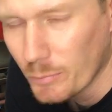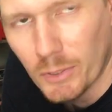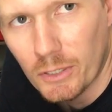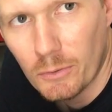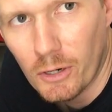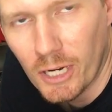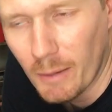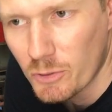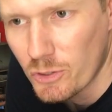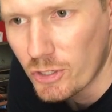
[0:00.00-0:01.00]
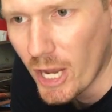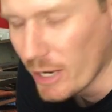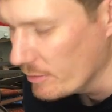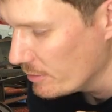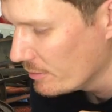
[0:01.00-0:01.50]
be quite
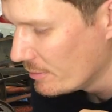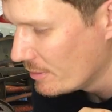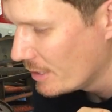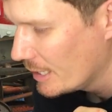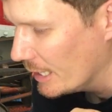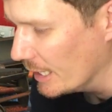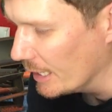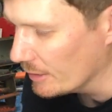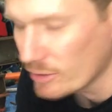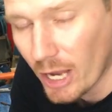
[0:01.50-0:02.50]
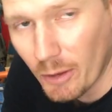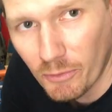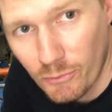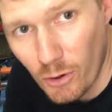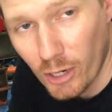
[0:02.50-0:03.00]
upset. So
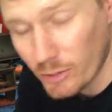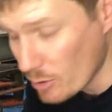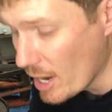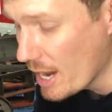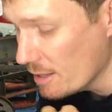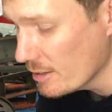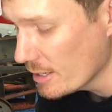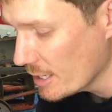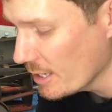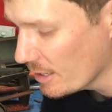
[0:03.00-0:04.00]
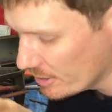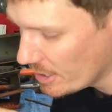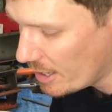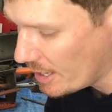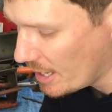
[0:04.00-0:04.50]
before I do anything here and
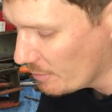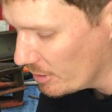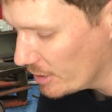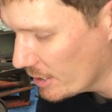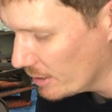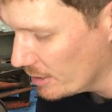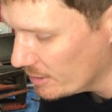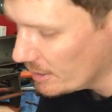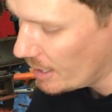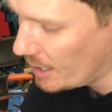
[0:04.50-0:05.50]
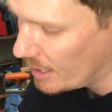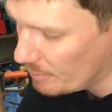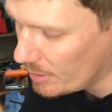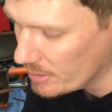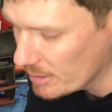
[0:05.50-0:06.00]
show you how I'm going to get these
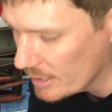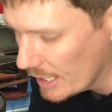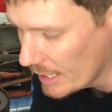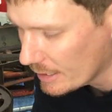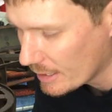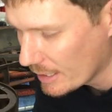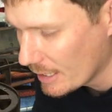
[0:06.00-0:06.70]
end pieces out,